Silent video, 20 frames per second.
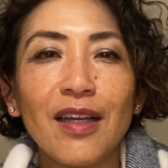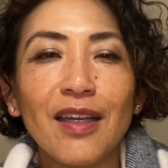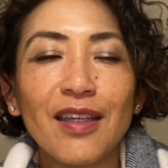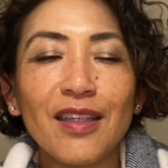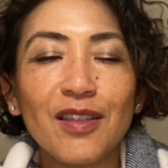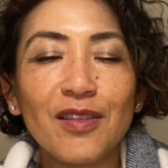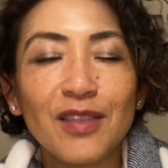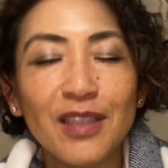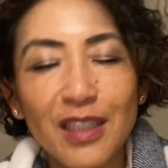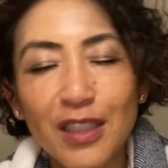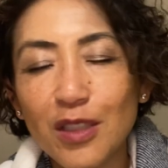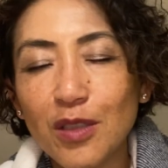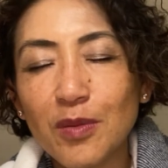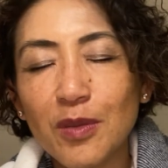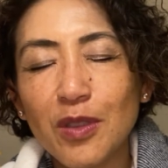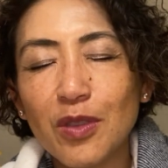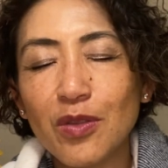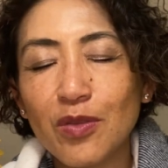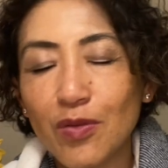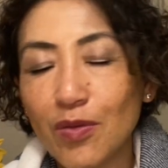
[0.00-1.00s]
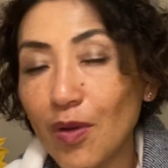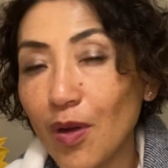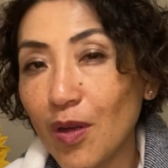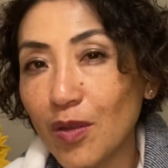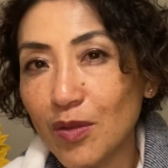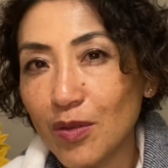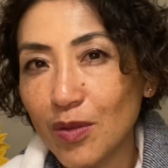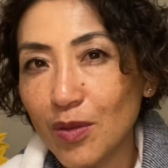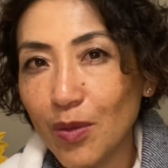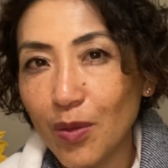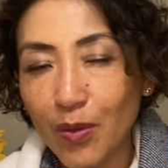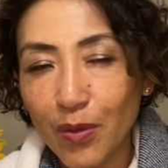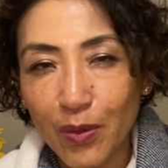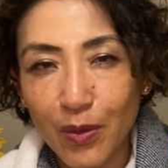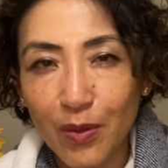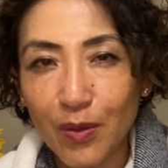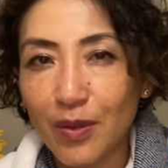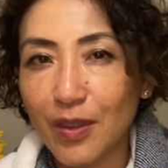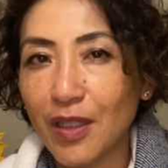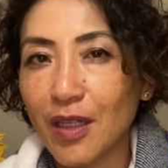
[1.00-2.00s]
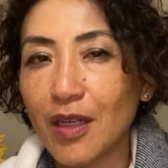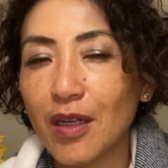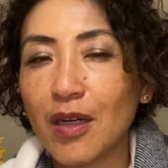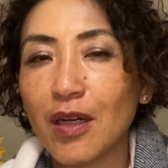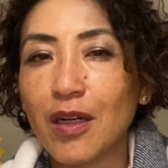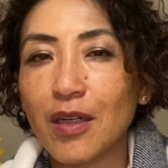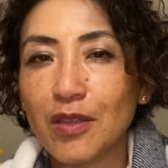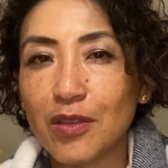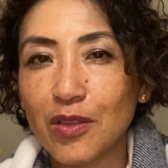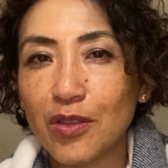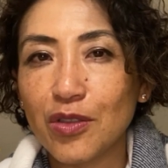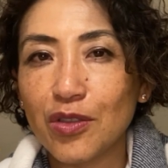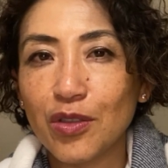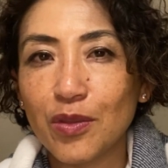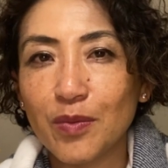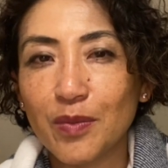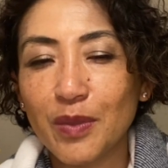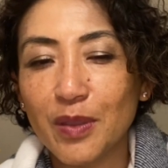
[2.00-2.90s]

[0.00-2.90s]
You need to be strong to go through that hardship.